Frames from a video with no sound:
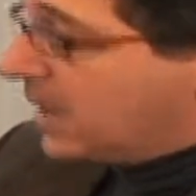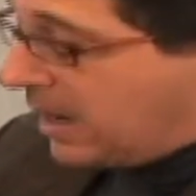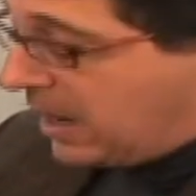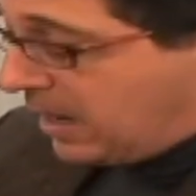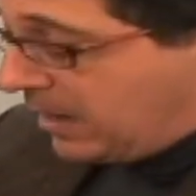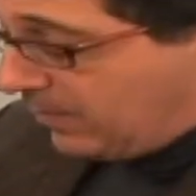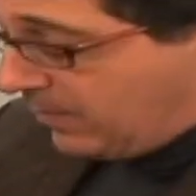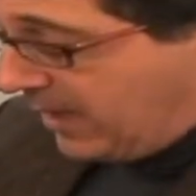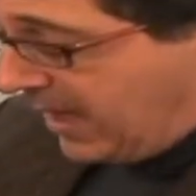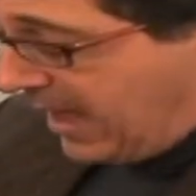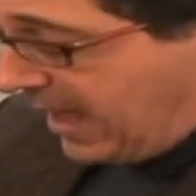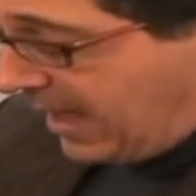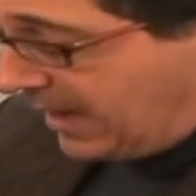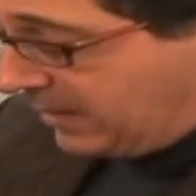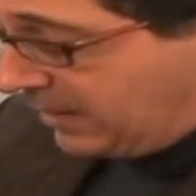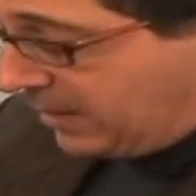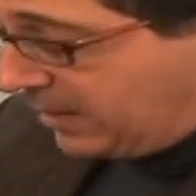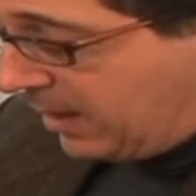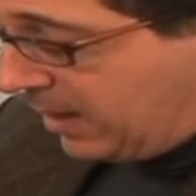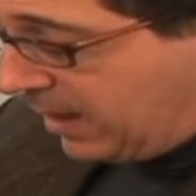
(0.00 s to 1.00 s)
um,
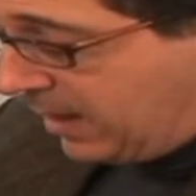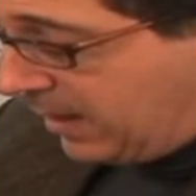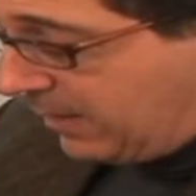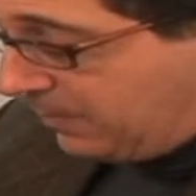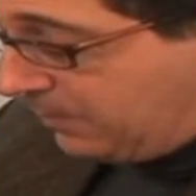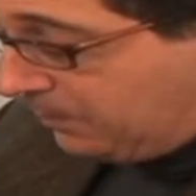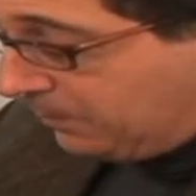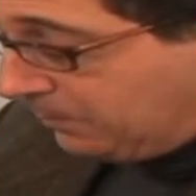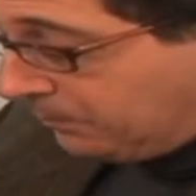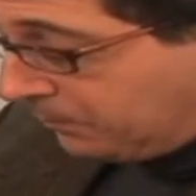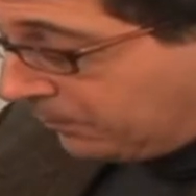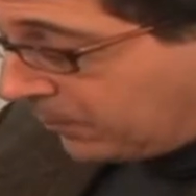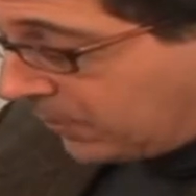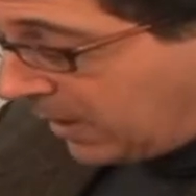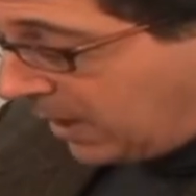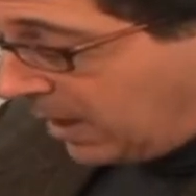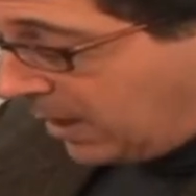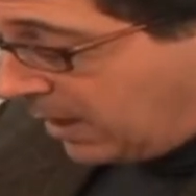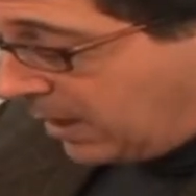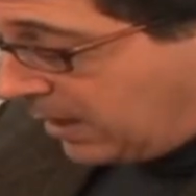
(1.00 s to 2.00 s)
and, um,
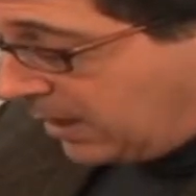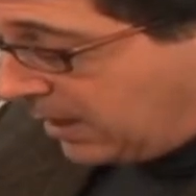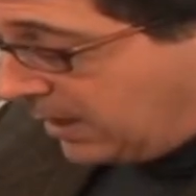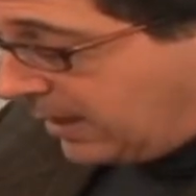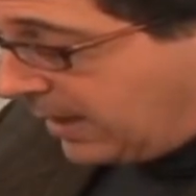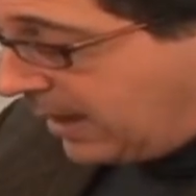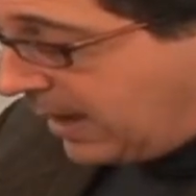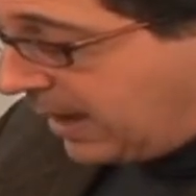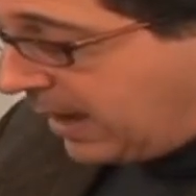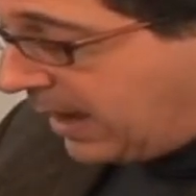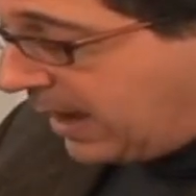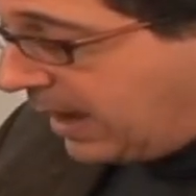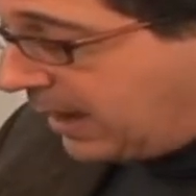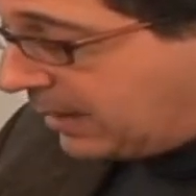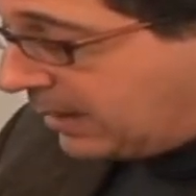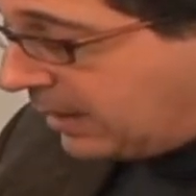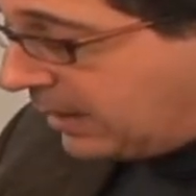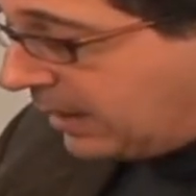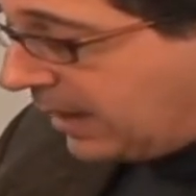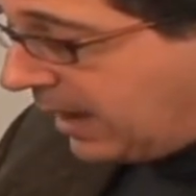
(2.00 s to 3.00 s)
uh,
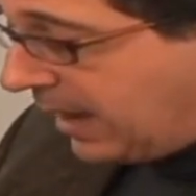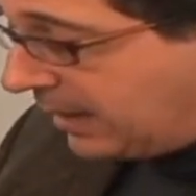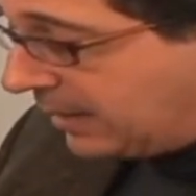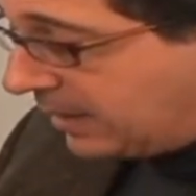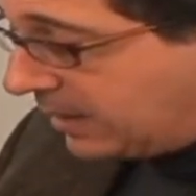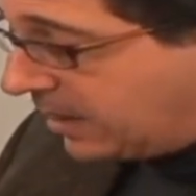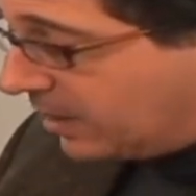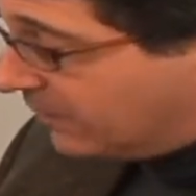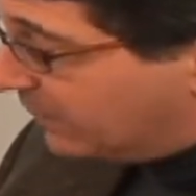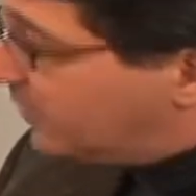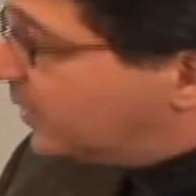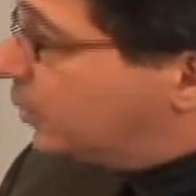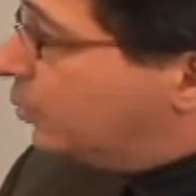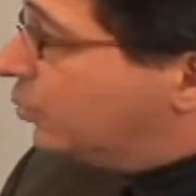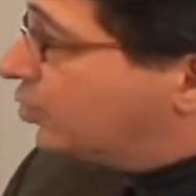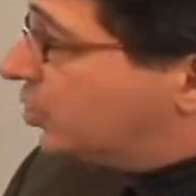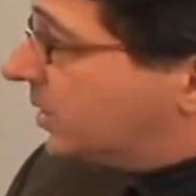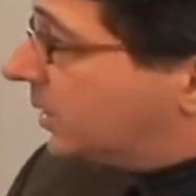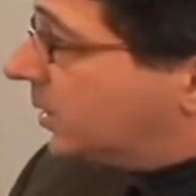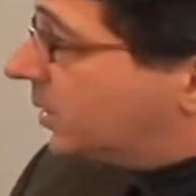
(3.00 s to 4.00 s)
and, and
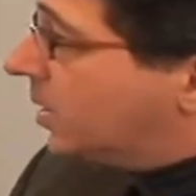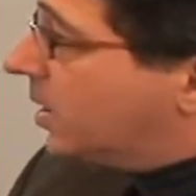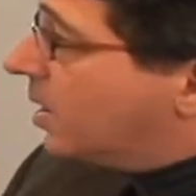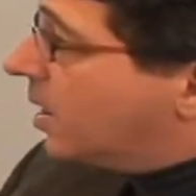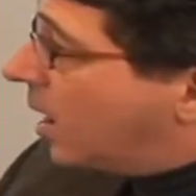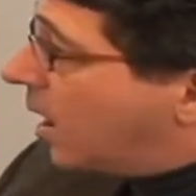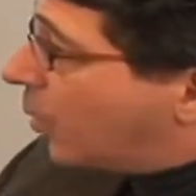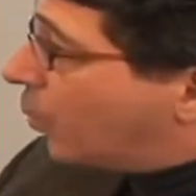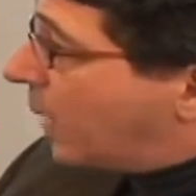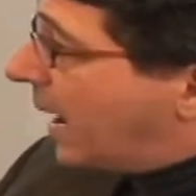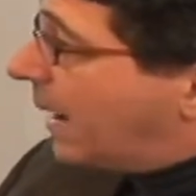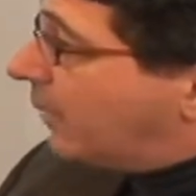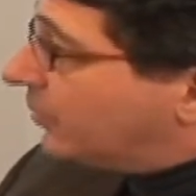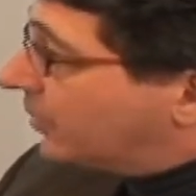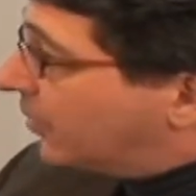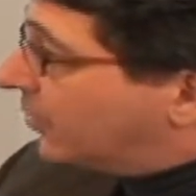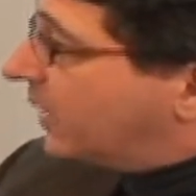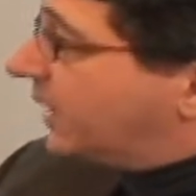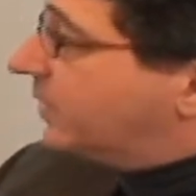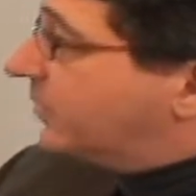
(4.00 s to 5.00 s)
confusion
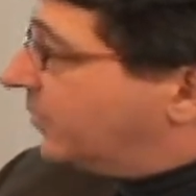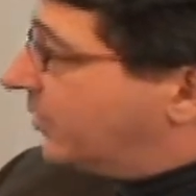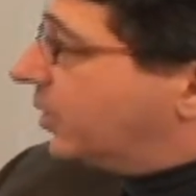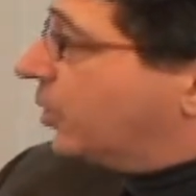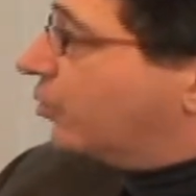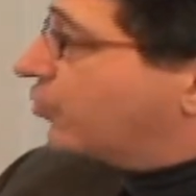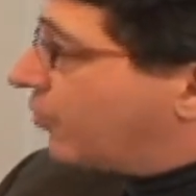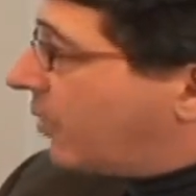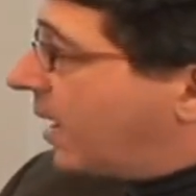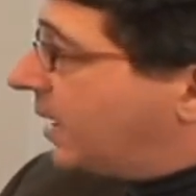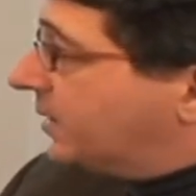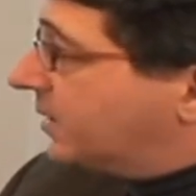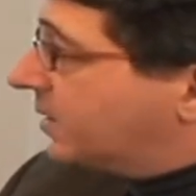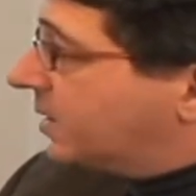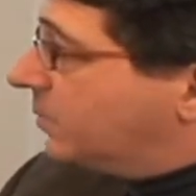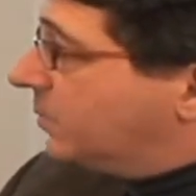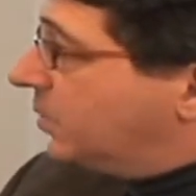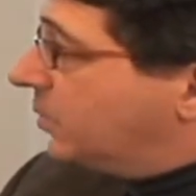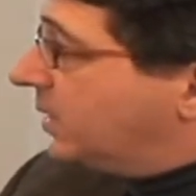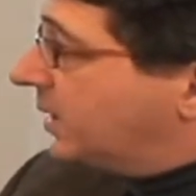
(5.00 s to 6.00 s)
around the things that you're trying to
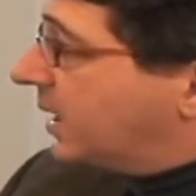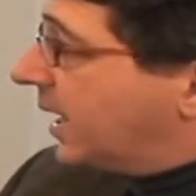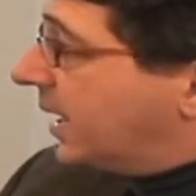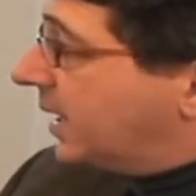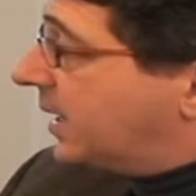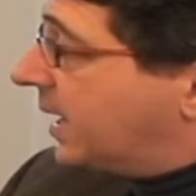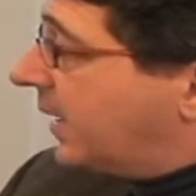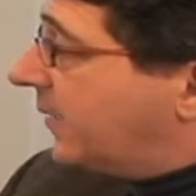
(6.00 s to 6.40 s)
communicate.